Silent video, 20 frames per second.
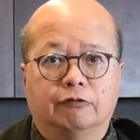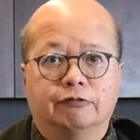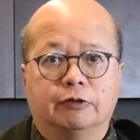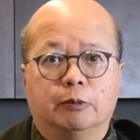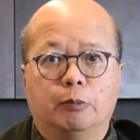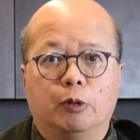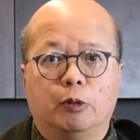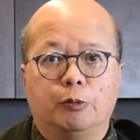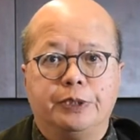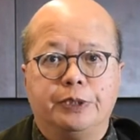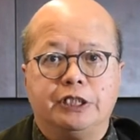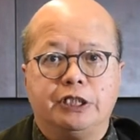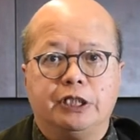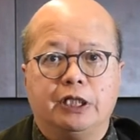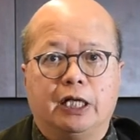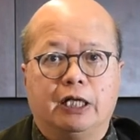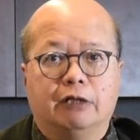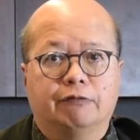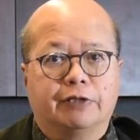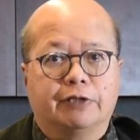of the
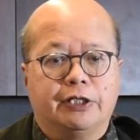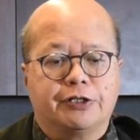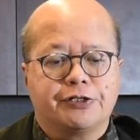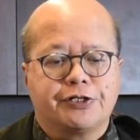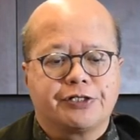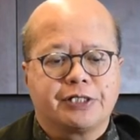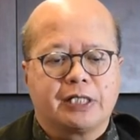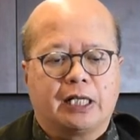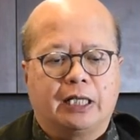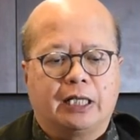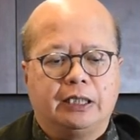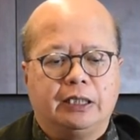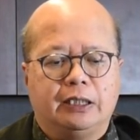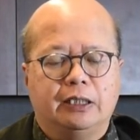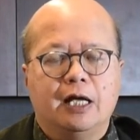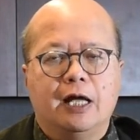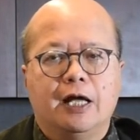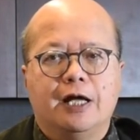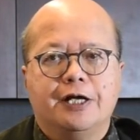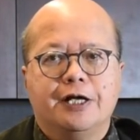Momiji Healthcare Society,
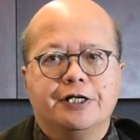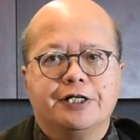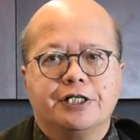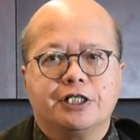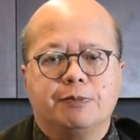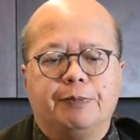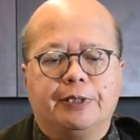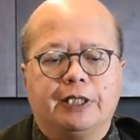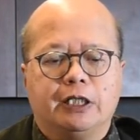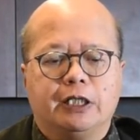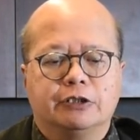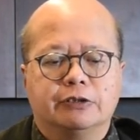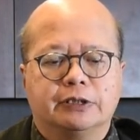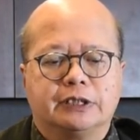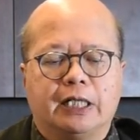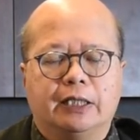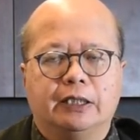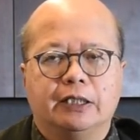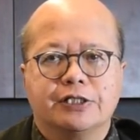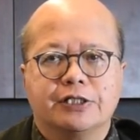speaking to
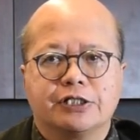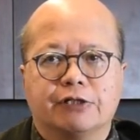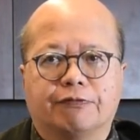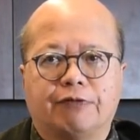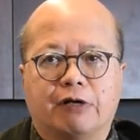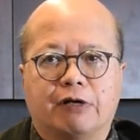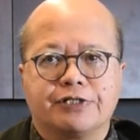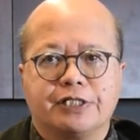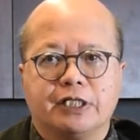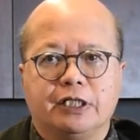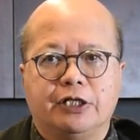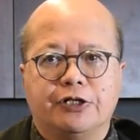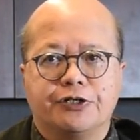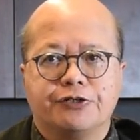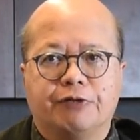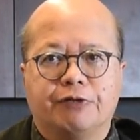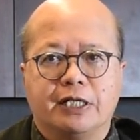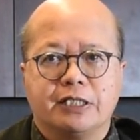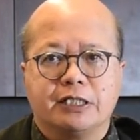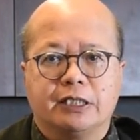tenants of our
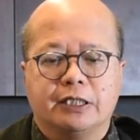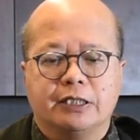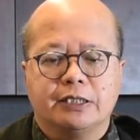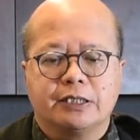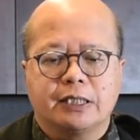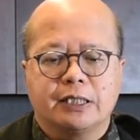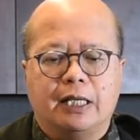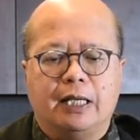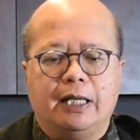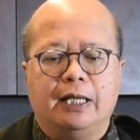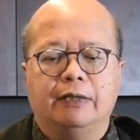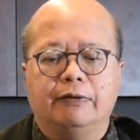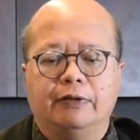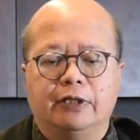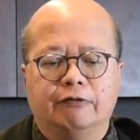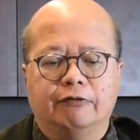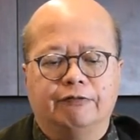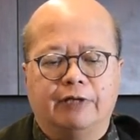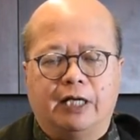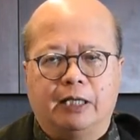seniors residents and
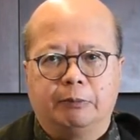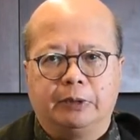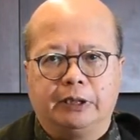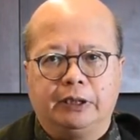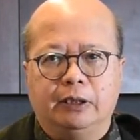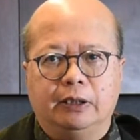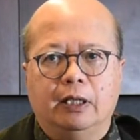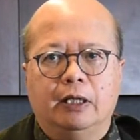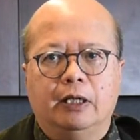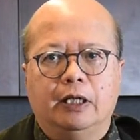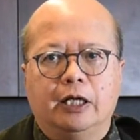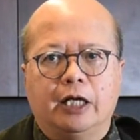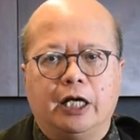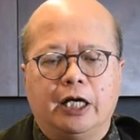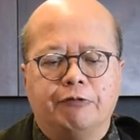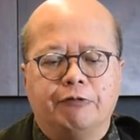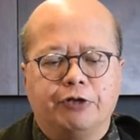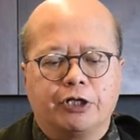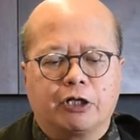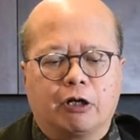their family
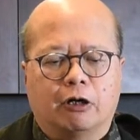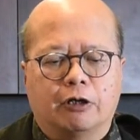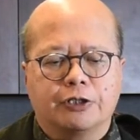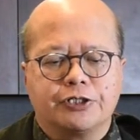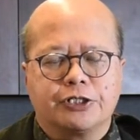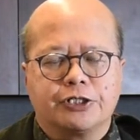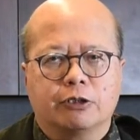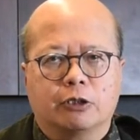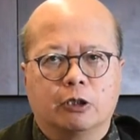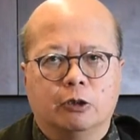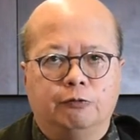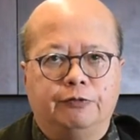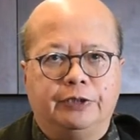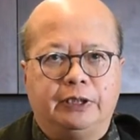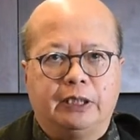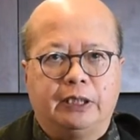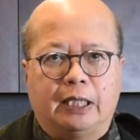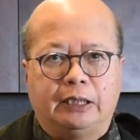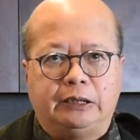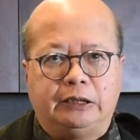in regards to
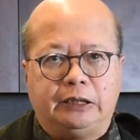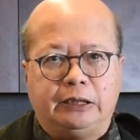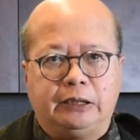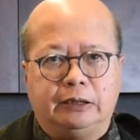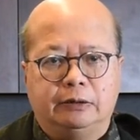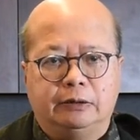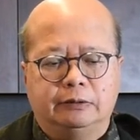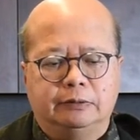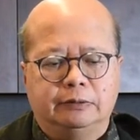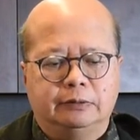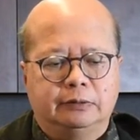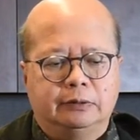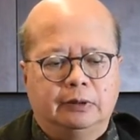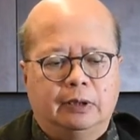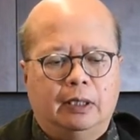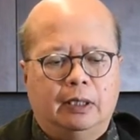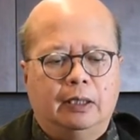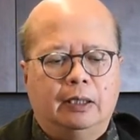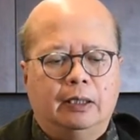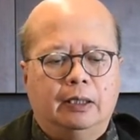COVID 19.
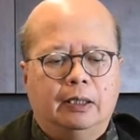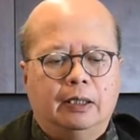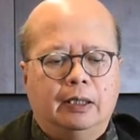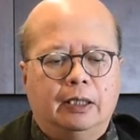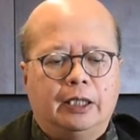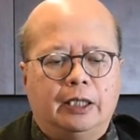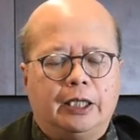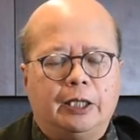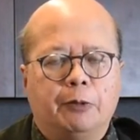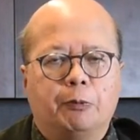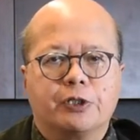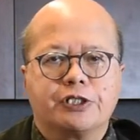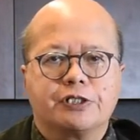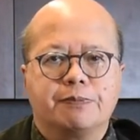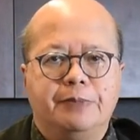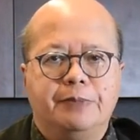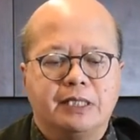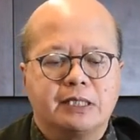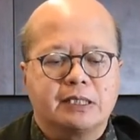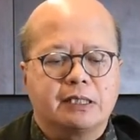It
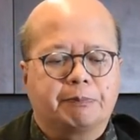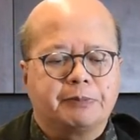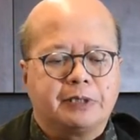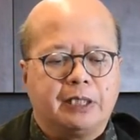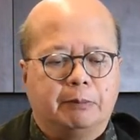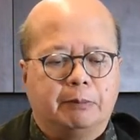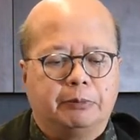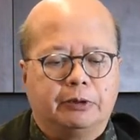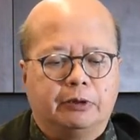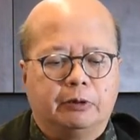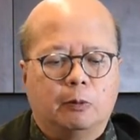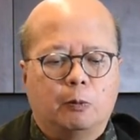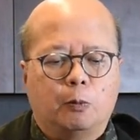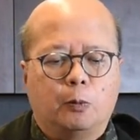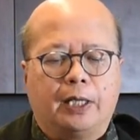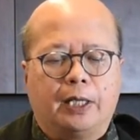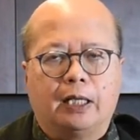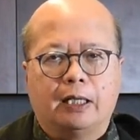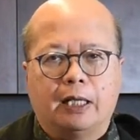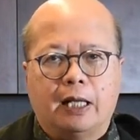was mid September
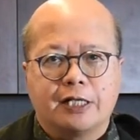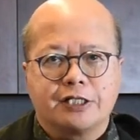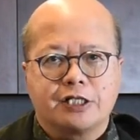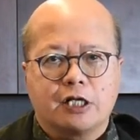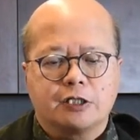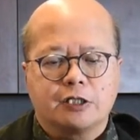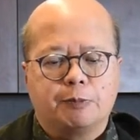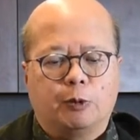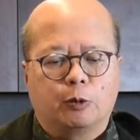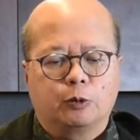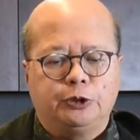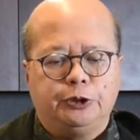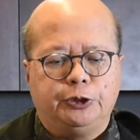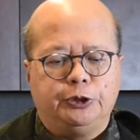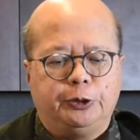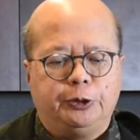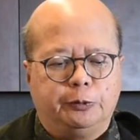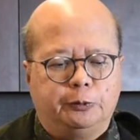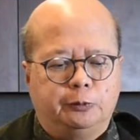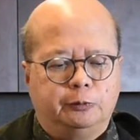when I last spoke to
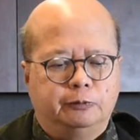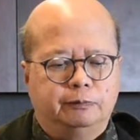you.